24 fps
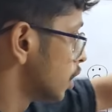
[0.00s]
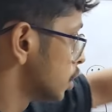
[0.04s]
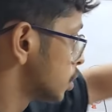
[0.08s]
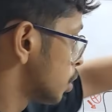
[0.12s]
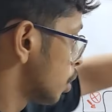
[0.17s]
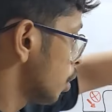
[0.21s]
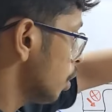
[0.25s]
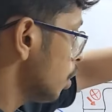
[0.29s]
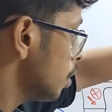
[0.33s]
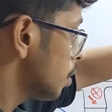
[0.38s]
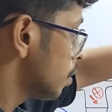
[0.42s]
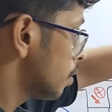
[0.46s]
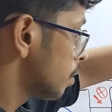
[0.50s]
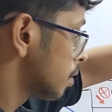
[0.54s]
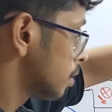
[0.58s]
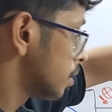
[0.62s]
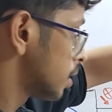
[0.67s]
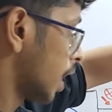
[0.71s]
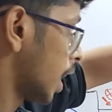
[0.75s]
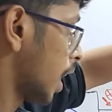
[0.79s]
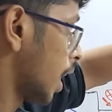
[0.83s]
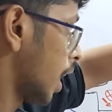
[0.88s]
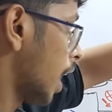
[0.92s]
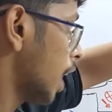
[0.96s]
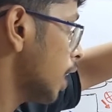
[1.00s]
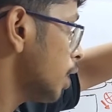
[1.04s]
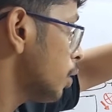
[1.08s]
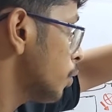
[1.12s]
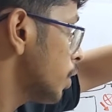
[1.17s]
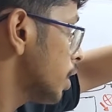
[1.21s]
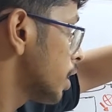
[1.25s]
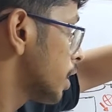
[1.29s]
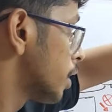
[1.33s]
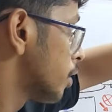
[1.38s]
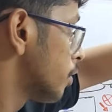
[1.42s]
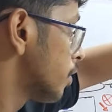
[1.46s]
So the heart
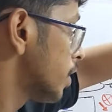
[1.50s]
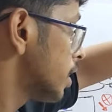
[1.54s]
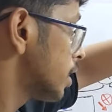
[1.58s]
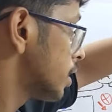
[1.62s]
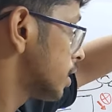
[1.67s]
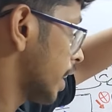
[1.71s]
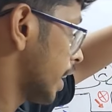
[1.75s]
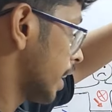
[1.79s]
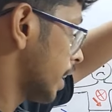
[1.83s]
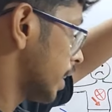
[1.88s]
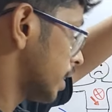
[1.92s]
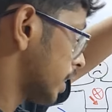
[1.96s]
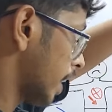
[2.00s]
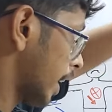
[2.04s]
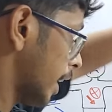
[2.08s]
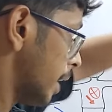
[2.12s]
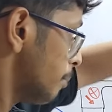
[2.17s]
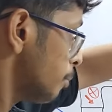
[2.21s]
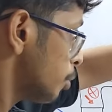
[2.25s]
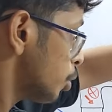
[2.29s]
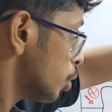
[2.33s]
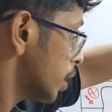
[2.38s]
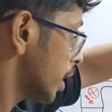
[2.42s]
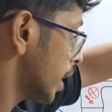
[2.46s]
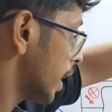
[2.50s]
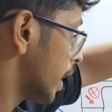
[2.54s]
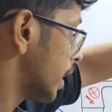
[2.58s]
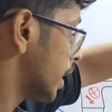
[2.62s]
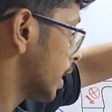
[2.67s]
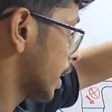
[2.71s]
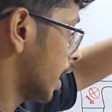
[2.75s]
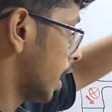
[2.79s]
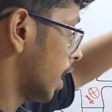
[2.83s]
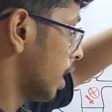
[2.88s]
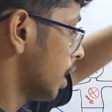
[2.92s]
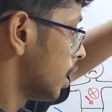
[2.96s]
will give it time to the
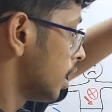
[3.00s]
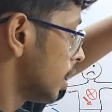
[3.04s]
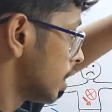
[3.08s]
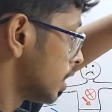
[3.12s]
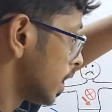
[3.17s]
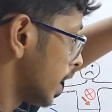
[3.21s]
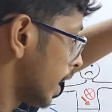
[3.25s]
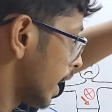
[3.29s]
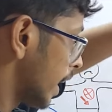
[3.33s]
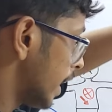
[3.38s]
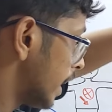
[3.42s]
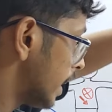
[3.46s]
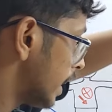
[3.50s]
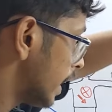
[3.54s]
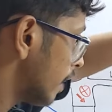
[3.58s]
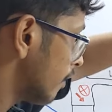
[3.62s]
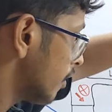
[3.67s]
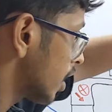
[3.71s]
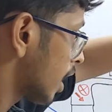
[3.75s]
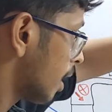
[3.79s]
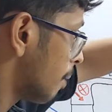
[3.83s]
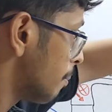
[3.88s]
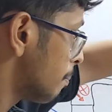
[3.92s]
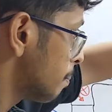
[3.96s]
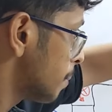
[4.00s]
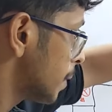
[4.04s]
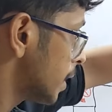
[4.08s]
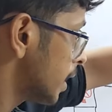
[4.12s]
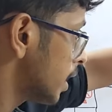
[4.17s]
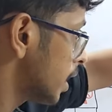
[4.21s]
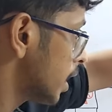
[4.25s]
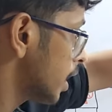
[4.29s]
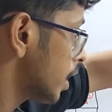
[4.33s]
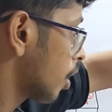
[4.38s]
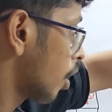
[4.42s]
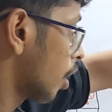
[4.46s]
atria. The atria will
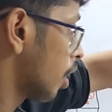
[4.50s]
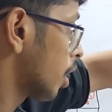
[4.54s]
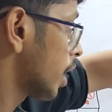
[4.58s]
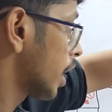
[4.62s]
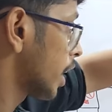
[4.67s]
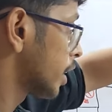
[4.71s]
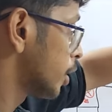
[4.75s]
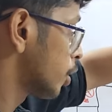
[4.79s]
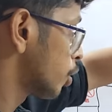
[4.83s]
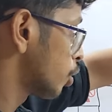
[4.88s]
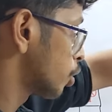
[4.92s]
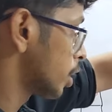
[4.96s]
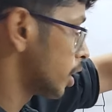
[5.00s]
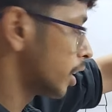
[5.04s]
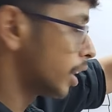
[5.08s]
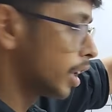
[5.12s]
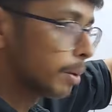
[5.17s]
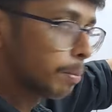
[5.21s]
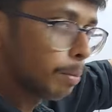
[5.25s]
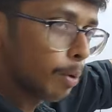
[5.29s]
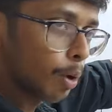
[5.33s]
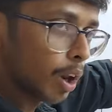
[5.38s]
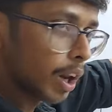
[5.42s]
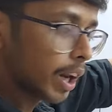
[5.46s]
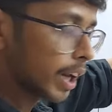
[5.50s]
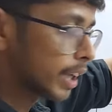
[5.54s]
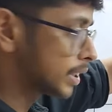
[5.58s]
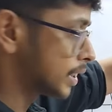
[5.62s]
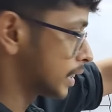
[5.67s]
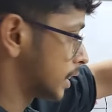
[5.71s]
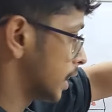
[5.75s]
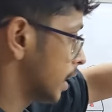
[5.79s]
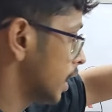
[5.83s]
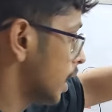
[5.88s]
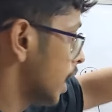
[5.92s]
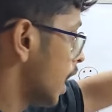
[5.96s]
completely contract due to the
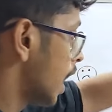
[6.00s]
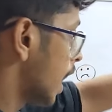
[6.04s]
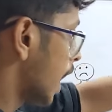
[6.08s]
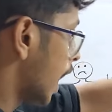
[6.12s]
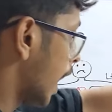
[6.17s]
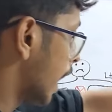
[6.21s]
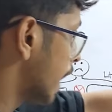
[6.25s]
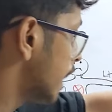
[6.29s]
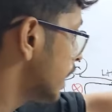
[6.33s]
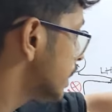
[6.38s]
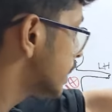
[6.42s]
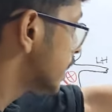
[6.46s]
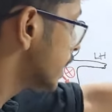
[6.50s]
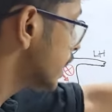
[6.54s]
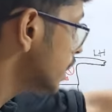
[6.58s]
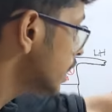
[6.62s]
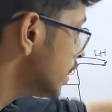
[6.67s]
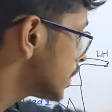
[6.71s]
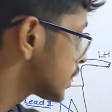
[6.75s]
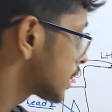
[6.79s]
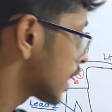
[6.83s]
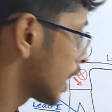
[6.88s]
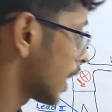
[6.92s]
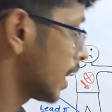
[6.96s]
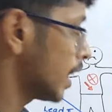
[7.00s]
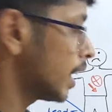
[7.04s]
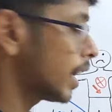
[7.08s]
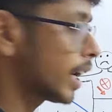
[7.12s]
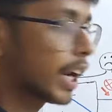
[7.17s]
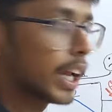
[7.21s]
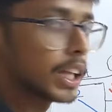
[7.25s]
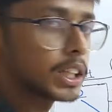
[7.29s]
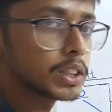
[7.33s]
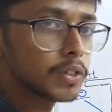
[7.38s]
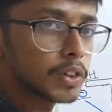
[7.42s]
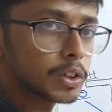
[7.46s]
depolarization, and then this current
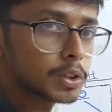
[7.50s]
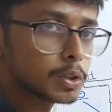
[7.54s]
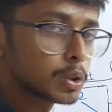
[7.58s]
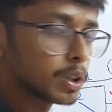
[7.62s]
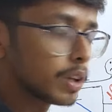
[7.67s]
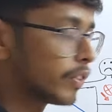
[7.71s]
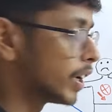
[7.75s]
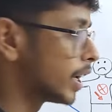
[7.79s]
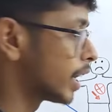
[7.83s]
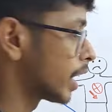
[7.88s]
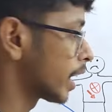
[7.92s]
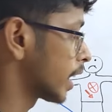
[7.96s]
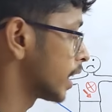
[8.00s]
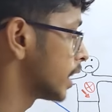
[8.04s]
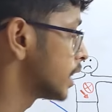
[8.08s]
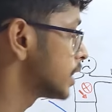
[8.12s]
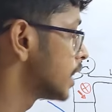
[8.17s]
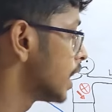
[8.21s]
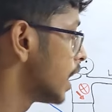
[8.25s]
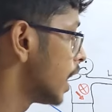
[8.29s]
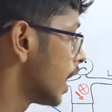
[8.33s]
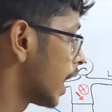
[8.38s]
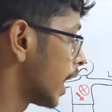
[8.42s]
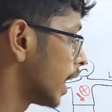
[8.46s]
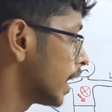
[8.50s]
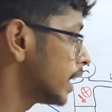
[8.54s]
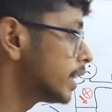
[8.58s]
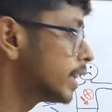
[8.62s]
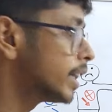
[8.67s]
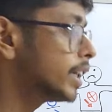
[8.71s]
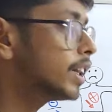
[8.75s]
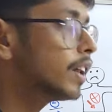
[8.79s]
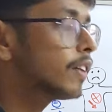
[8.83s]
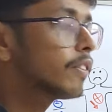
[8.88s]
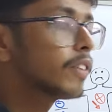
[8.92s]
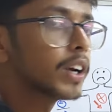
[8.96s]
transfers to the ventricles, and
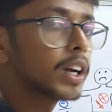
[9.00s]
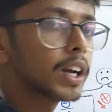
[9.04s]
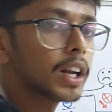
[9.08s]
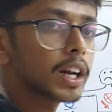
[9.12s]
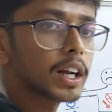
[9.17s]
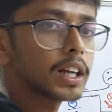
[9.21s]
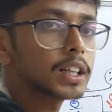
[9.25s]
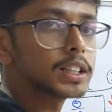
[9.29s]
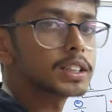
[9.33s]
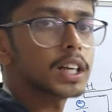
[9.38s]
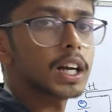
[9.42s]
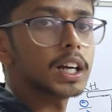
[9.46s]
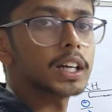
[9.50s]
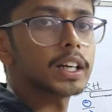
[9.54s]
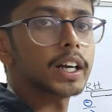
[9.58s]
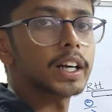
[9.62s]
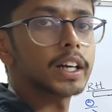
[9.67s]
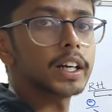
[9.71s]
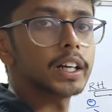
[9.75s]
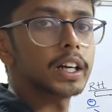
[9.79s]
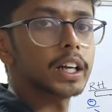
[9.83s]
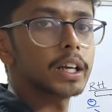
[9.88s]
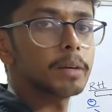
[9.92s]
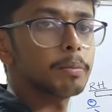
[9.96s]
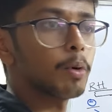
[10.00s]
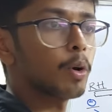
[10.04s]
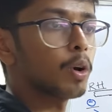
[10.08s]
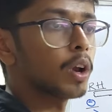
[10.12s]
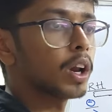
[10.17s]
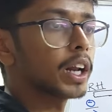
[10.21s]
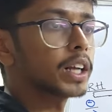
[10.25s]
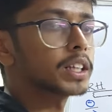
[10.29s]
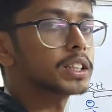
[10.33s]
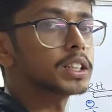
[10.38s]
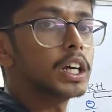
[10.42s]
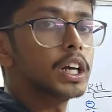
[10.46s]
then the ventricles start getting
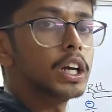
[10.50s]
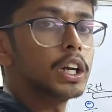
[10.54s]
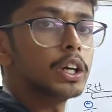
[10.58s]
depolarized.